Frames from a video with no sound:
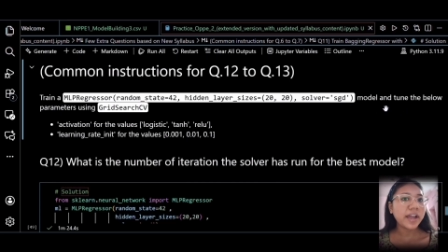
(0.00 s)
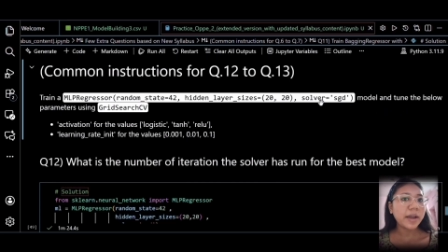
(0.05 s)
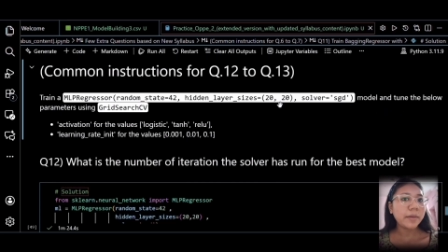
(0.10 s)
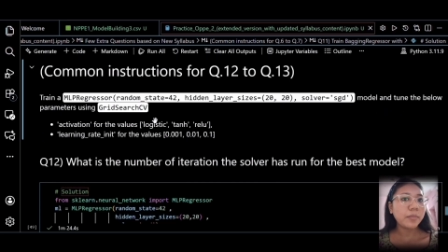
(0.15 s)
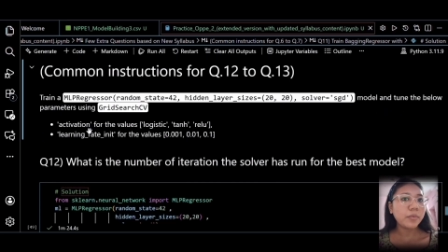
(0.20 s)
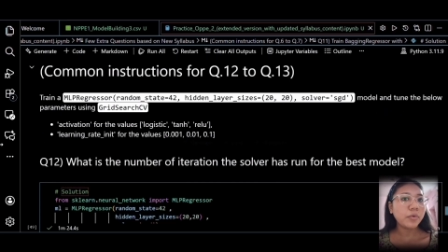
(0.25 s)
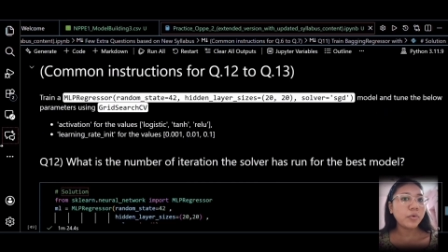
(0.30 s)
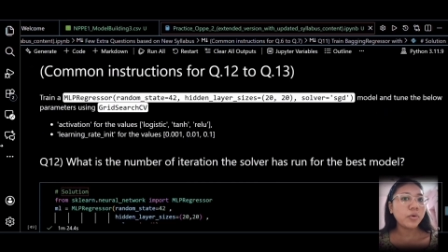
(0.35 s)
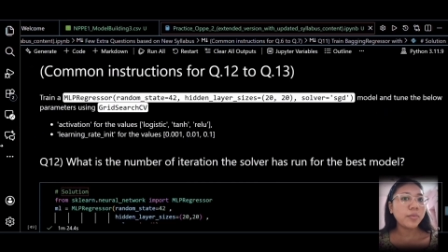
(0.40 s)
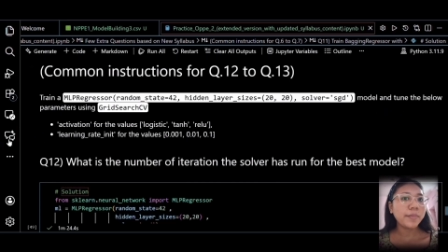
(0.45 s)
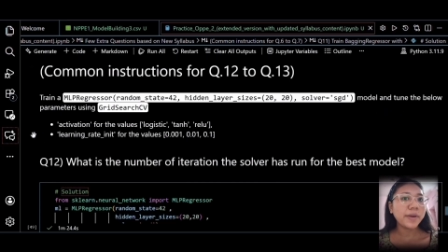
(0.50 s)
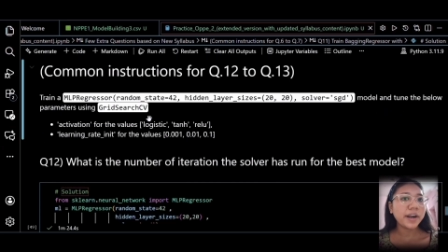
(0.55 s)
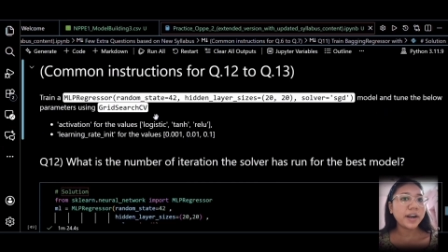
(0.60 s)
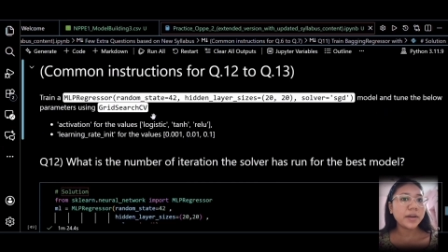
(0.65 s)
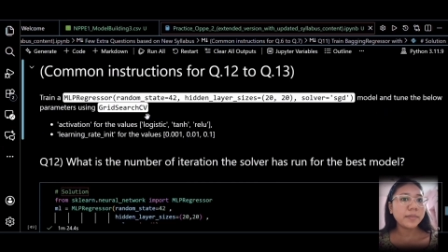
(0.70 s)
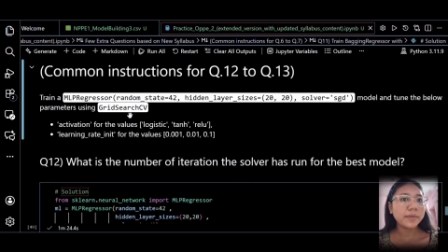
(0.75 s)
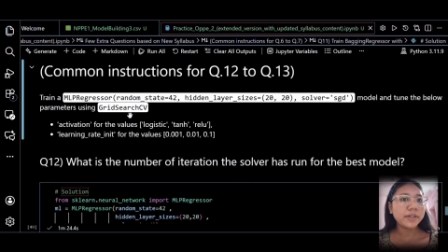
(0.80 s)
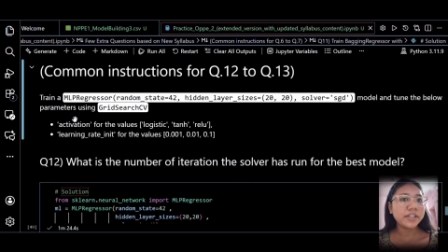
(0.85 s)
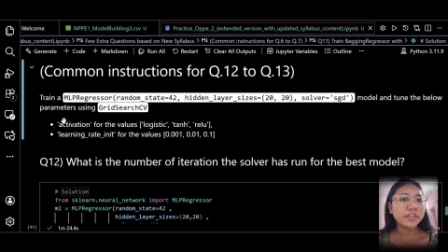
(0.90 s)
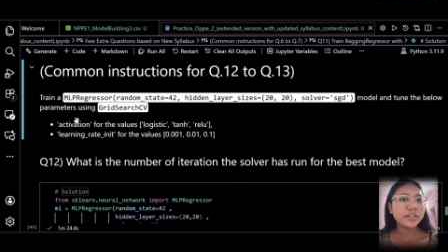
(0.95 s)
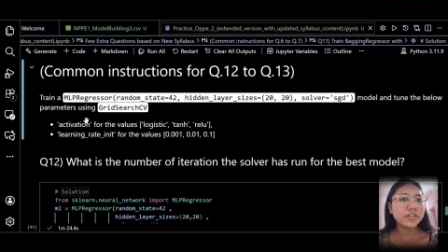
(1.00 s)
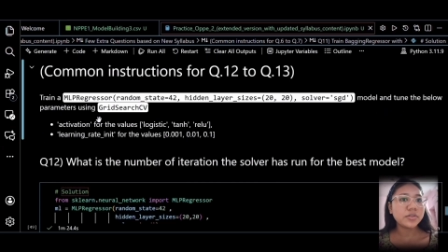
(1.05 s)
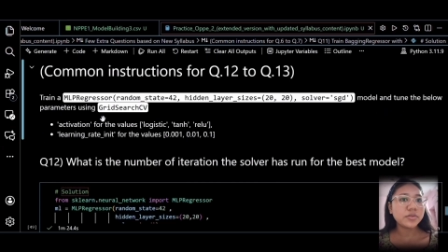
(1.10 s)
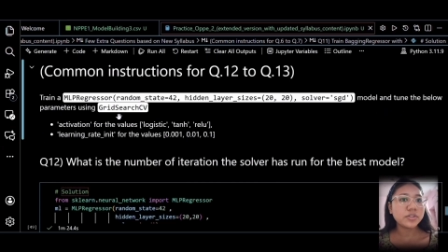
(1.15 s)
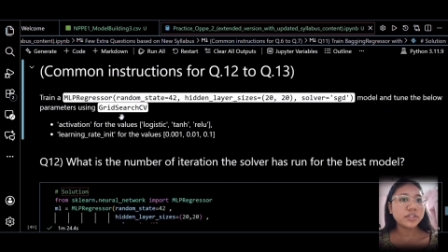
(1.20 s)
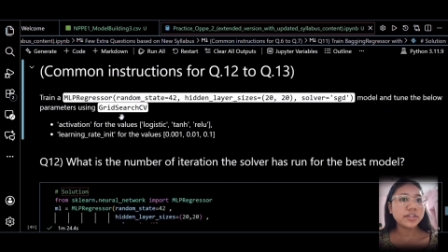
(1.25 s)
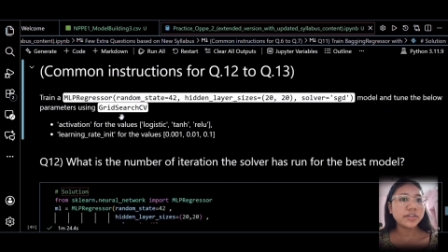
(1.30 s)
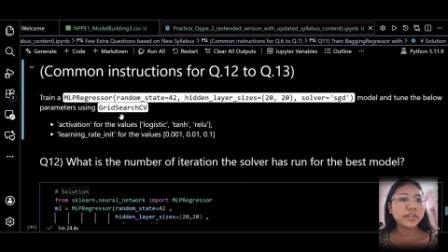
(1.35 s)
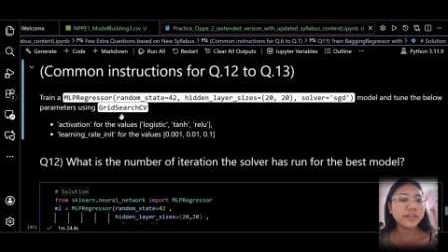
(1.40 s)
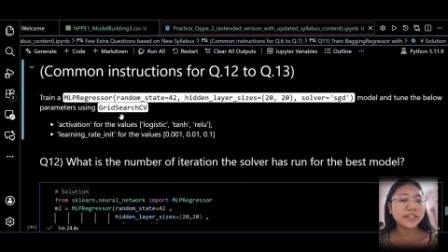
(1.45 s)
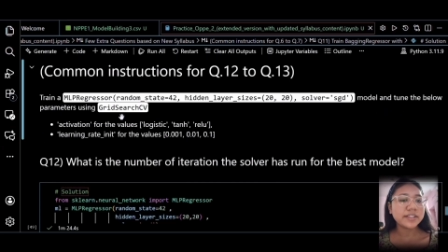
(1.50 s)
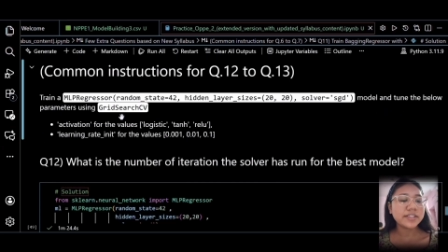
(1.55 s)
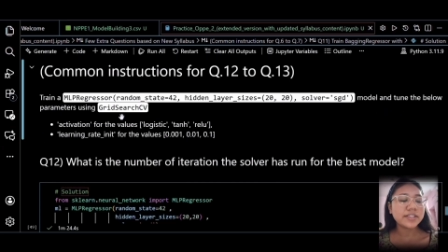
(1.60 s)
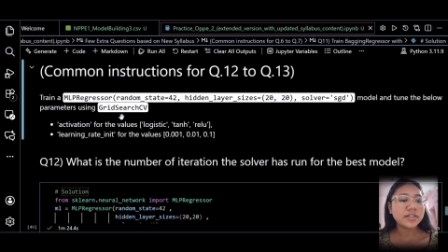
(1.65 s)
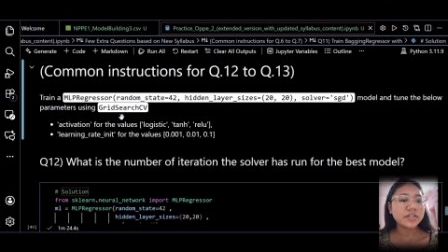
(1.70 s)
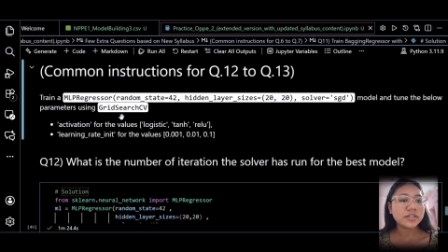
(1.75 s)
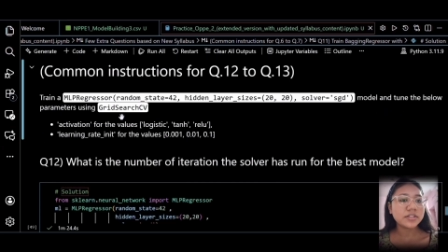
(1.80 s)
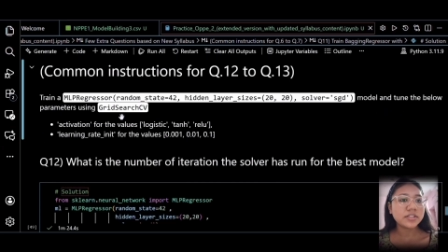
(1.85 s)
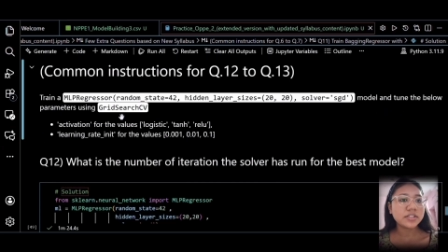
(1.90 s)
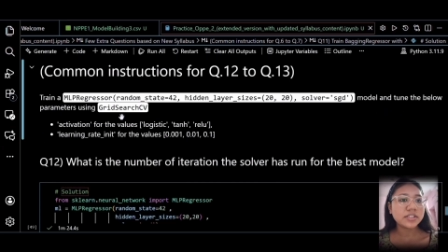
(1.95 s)
above parameter using grid
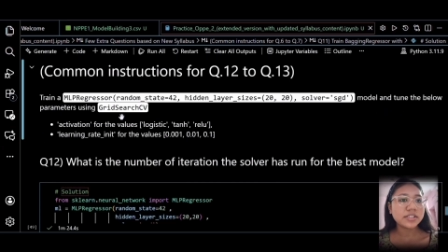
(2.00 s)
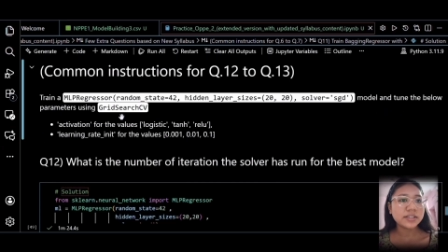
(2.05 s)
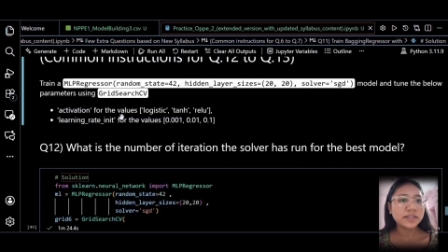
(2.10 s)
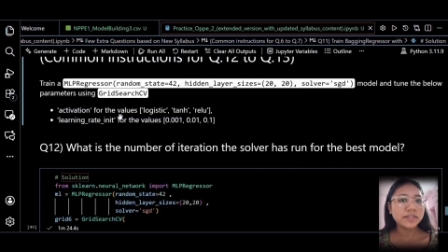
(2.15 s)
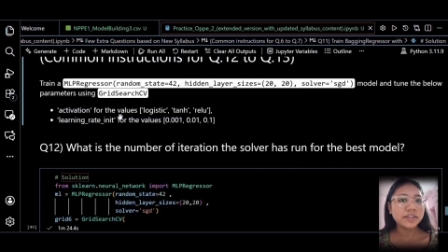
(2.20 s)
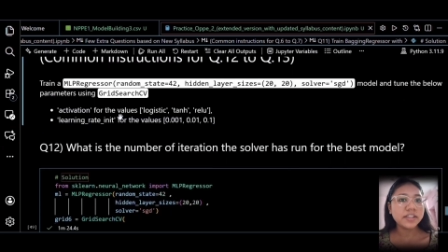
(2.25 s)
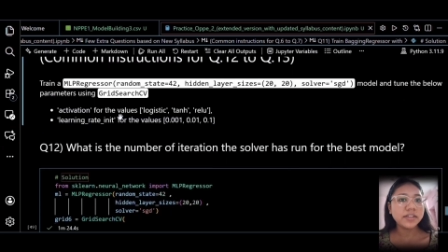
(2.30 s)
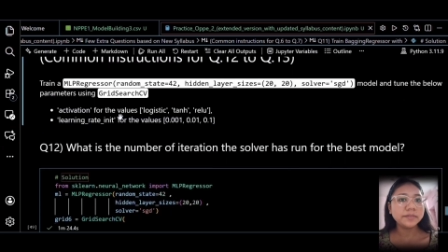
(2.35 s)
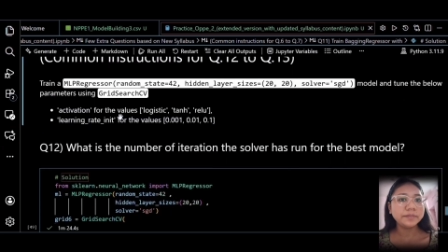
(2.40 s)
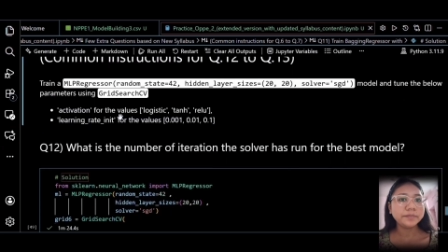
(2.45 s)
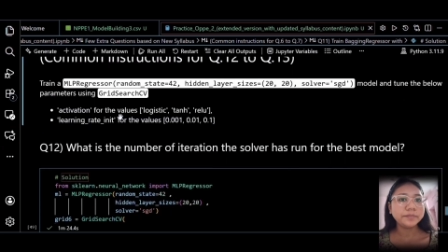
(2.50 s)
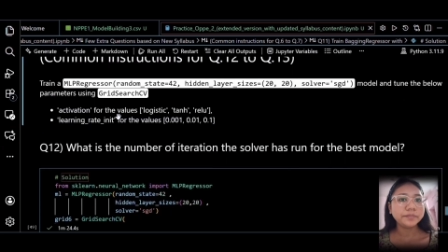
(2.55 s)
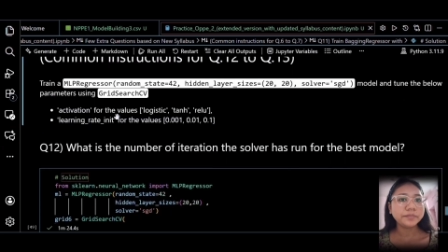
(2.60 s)
search CV.